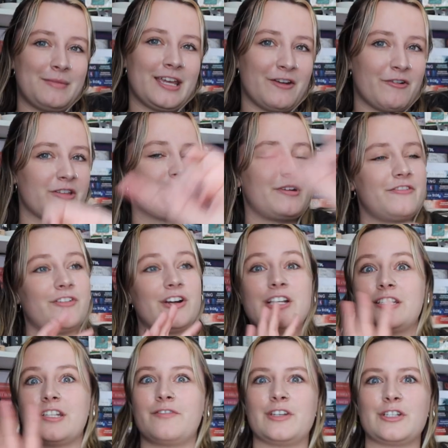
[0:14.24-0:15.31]
here with my
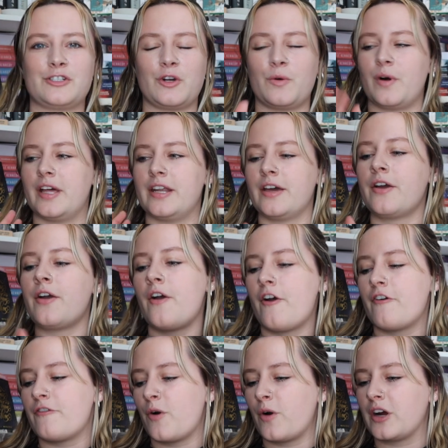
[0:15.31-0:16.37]
first official one
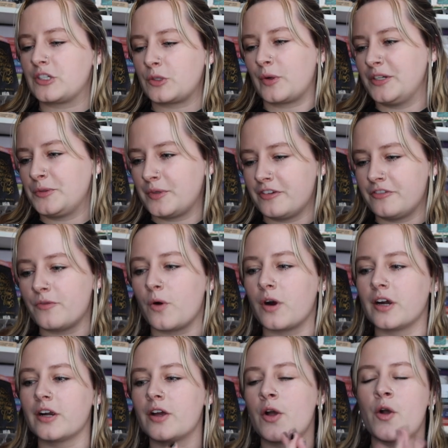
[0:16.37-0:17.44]
for
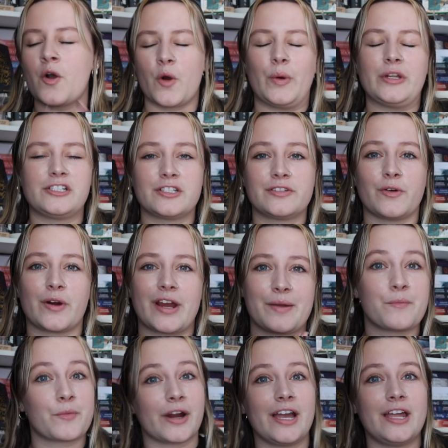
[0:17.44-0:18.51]
2024, which is for a
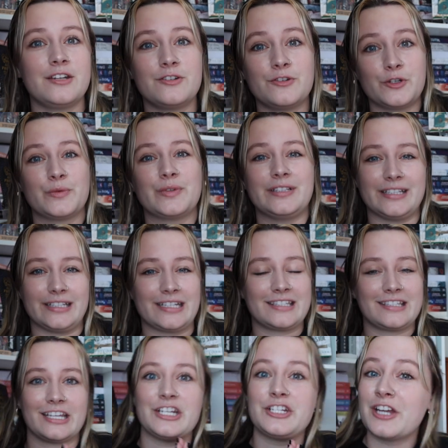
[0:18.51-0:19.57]
brand new release
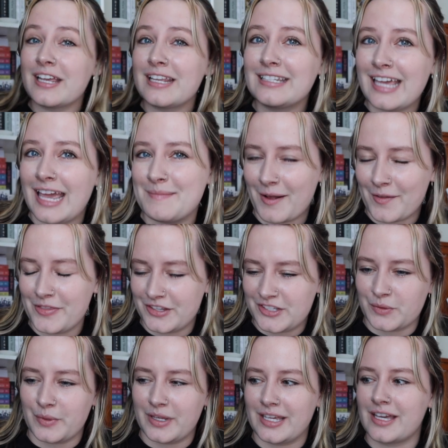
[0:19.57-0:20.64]
that just came out
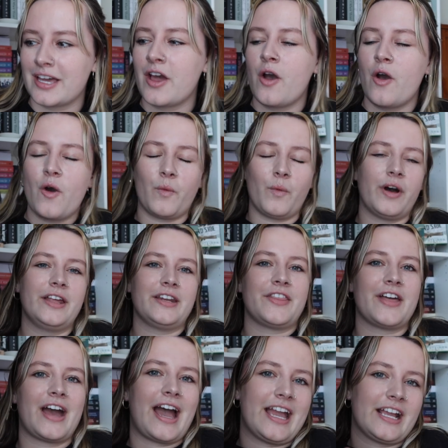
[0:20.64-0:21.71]
this week, one
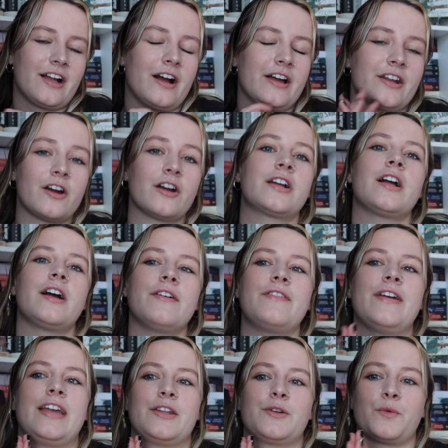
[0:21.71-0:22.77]
that I got an ARC of
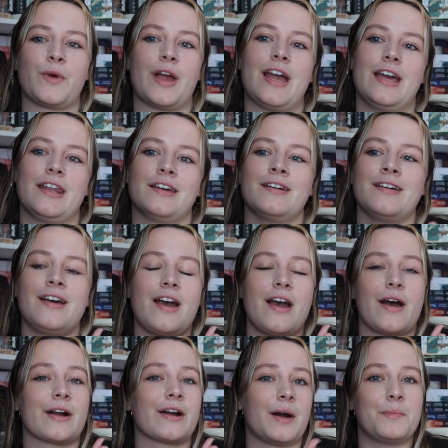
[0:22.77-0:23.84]
and read
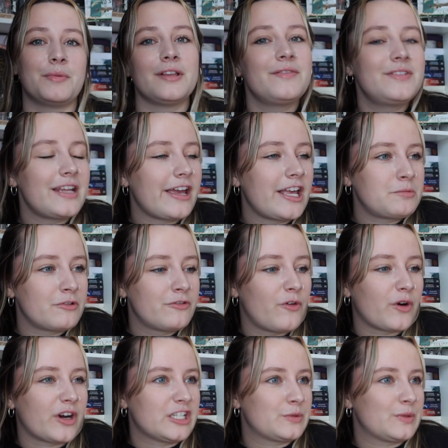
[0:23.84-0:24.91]
a couple of days
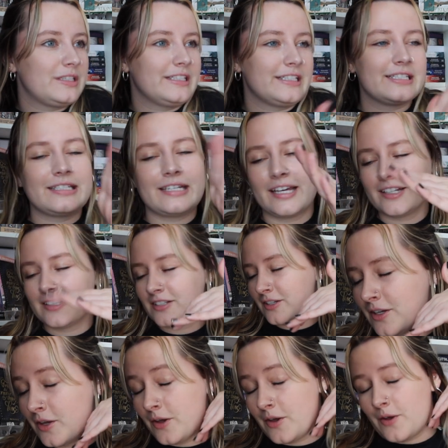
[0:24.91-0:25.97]
before its release date.
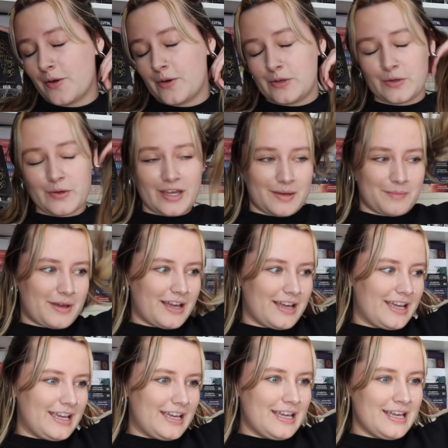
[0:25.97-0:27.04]
Who am
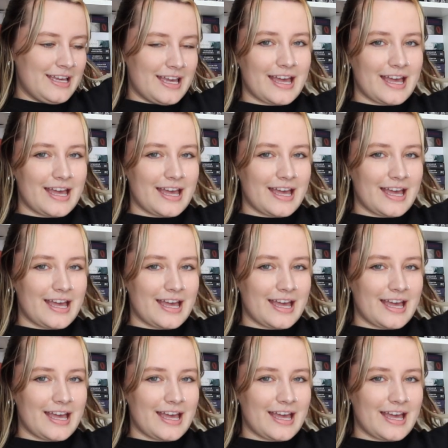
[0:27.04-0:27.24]
I?